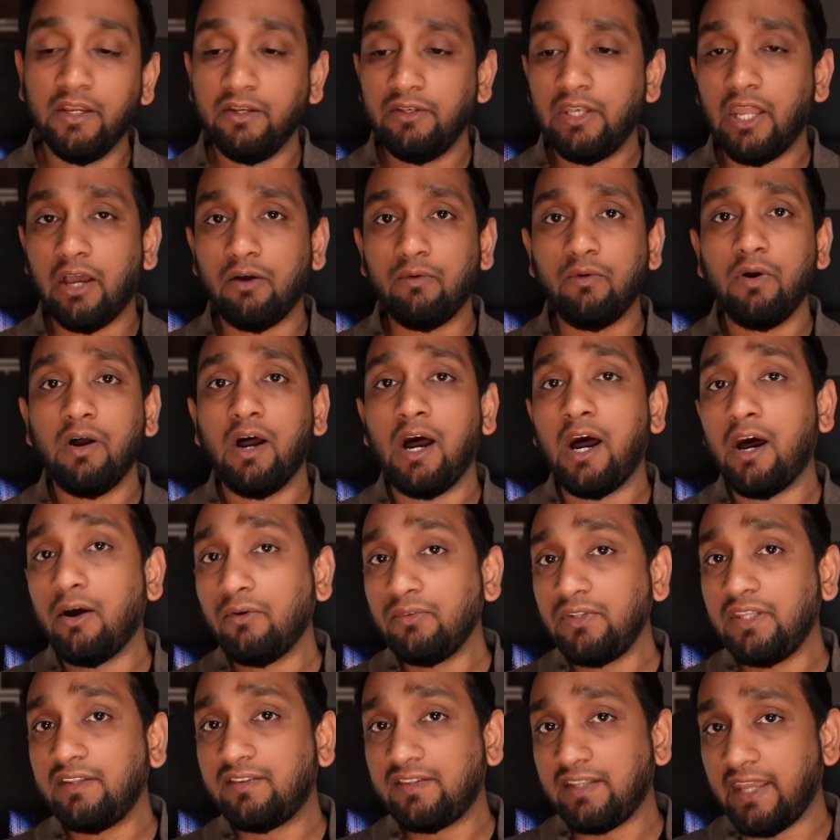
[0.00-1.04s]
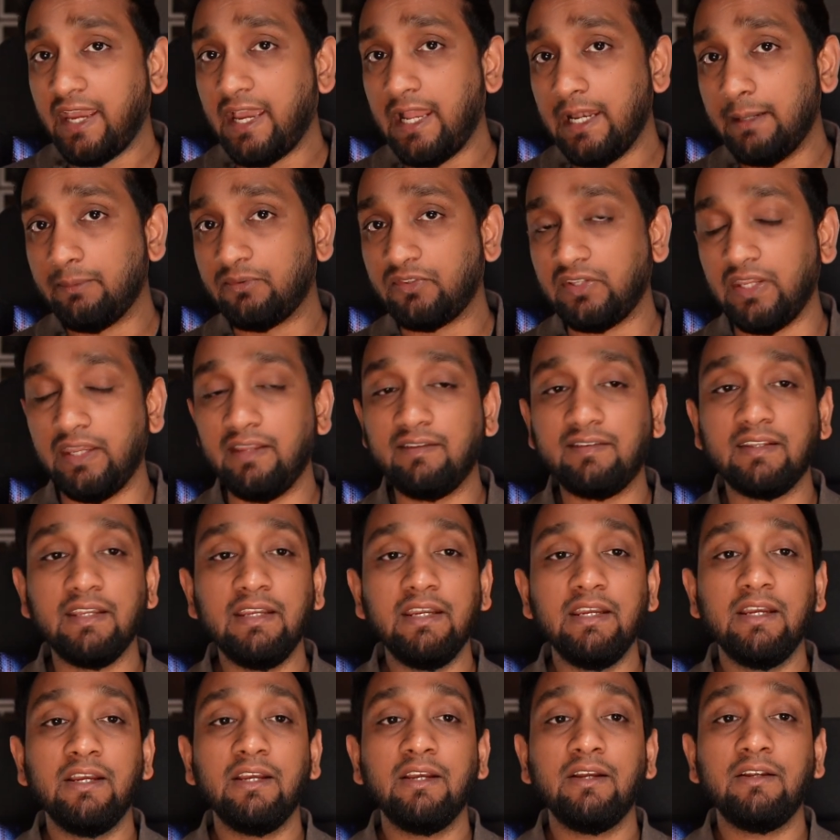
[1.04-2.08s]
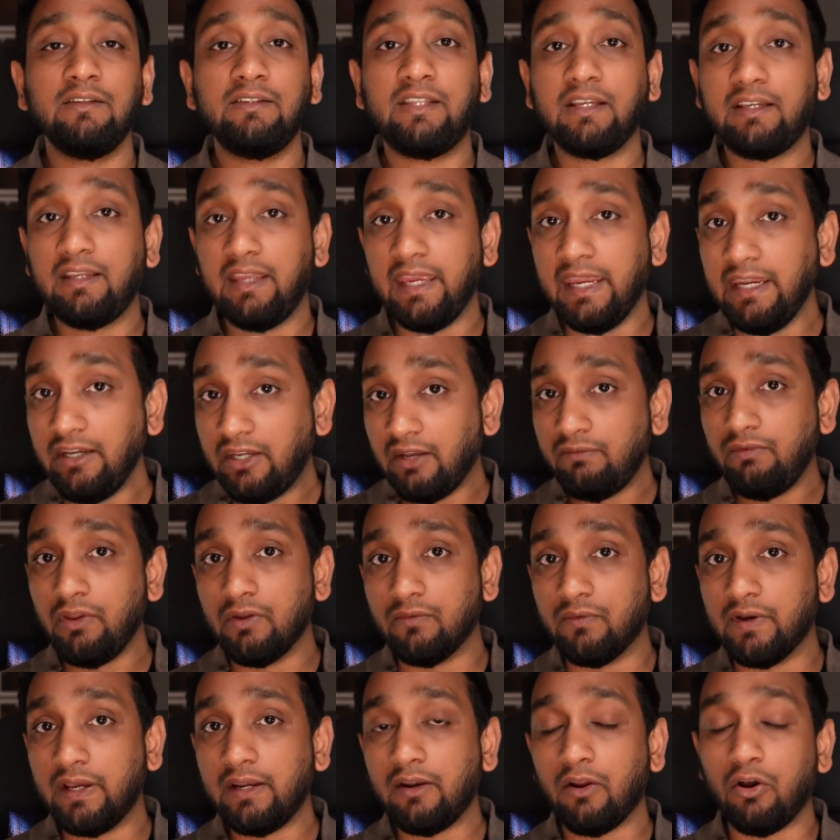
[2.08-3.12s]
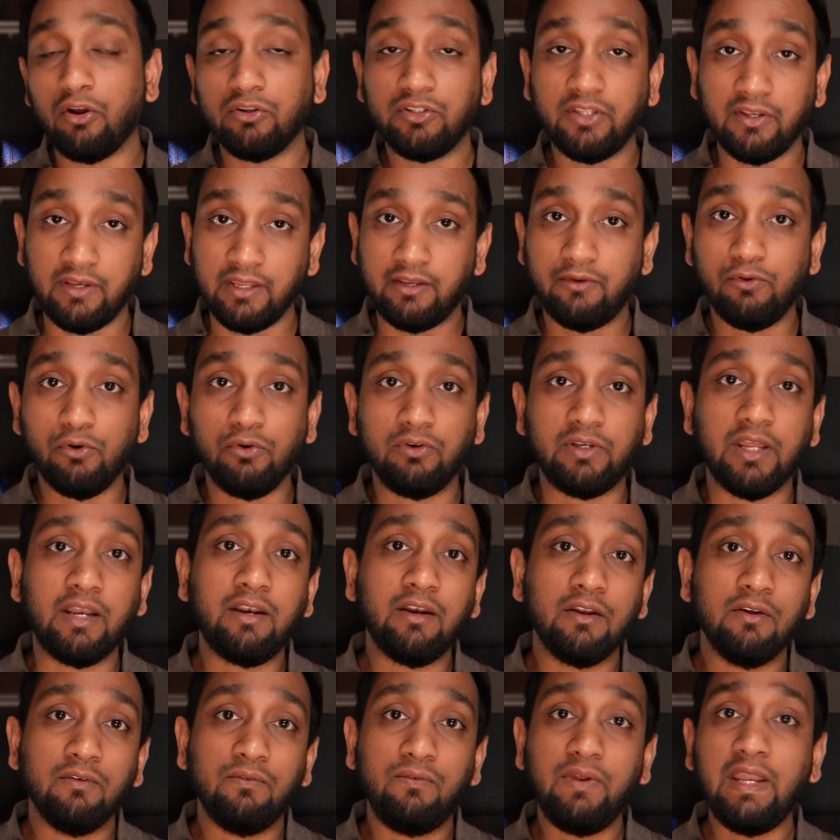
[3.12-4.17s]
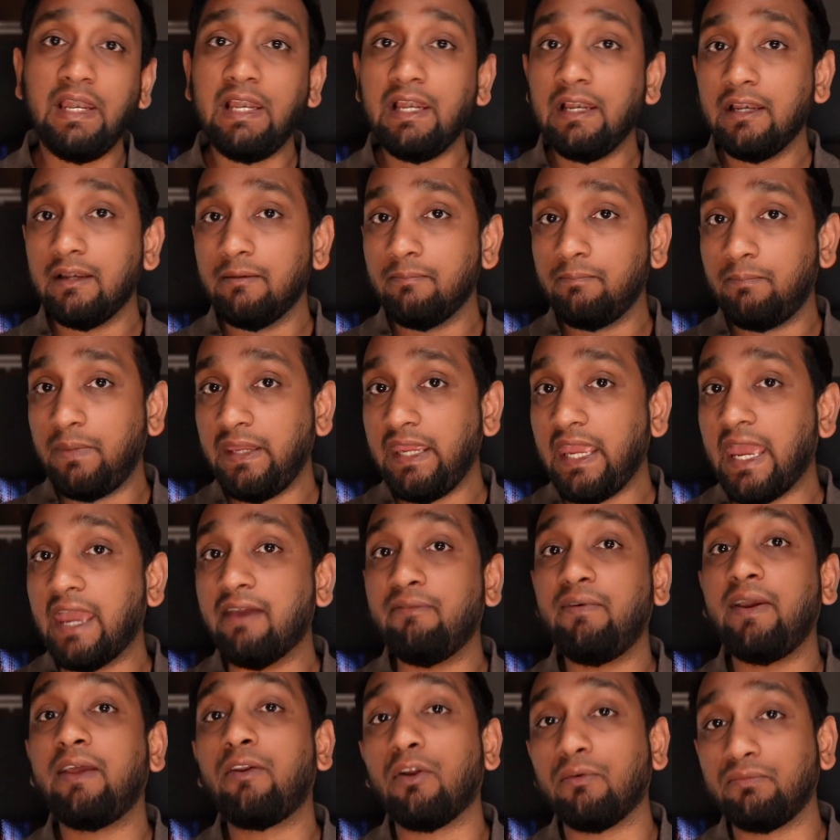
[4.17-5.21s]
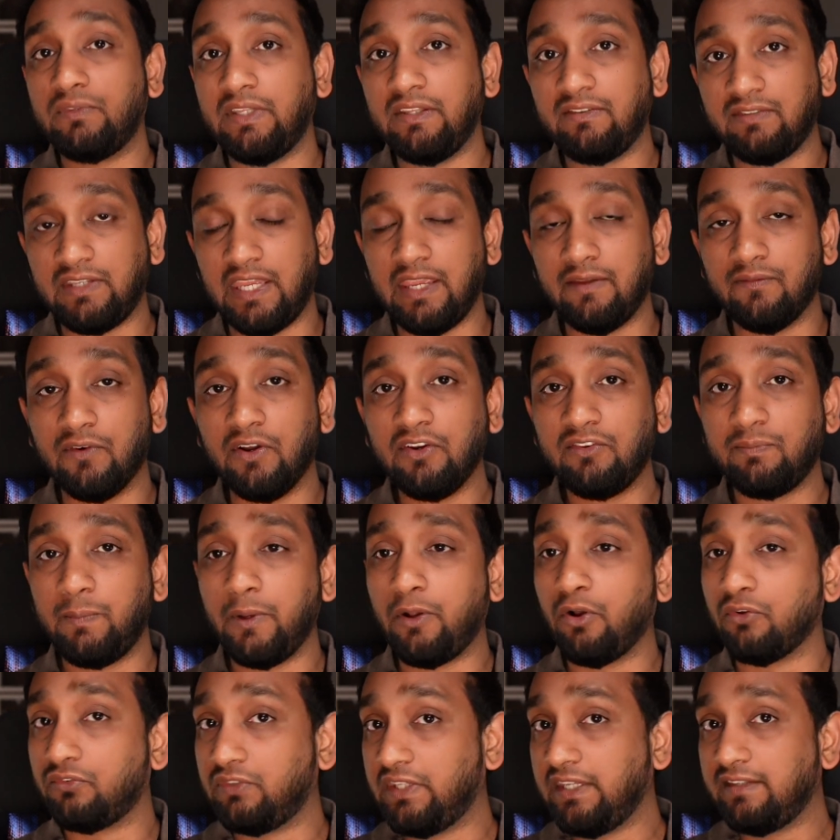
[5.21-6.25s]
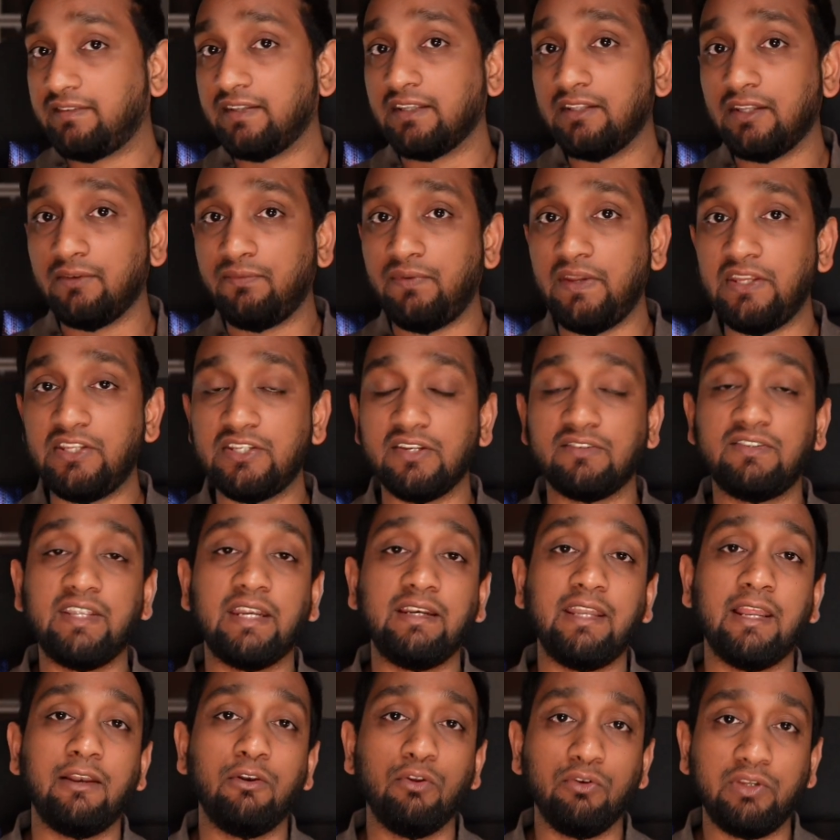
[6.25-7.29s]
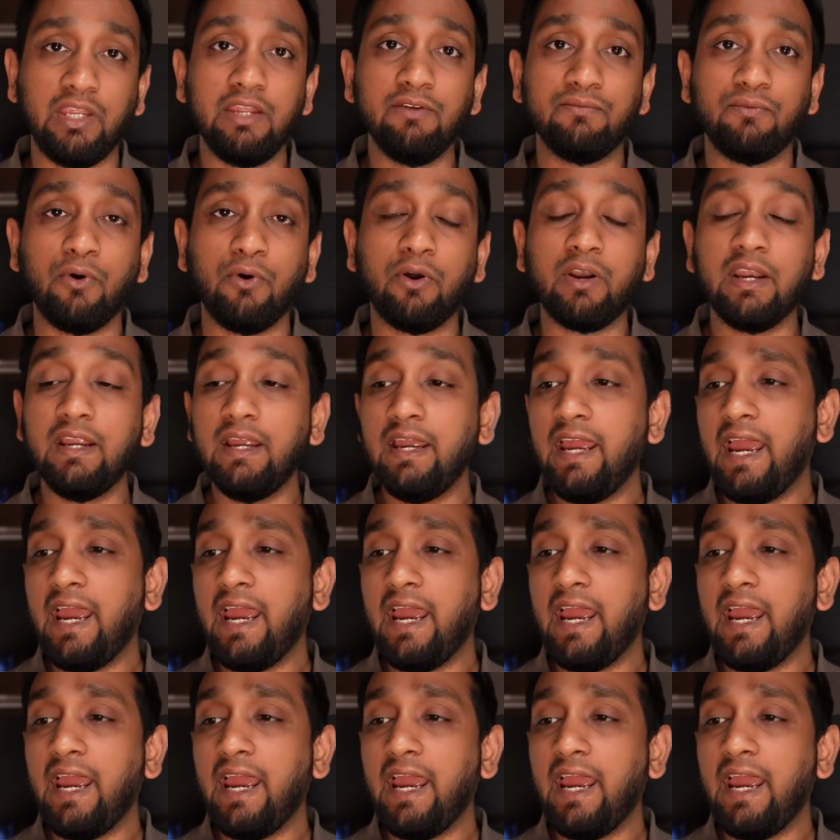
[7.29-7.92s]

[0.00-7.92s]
Now, how this helps is the interviewer or the recruiter will be aware of these keywords because these are the features that they're looking for.